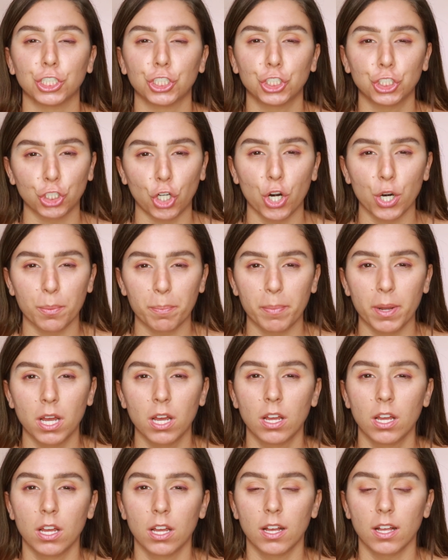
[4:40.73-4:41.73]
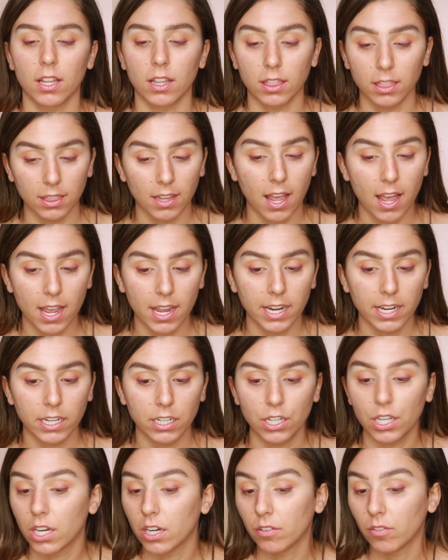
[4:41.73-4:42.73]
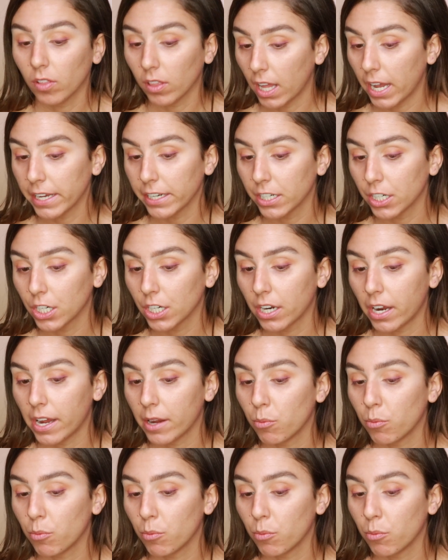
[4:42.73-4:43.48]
sharp line of liner.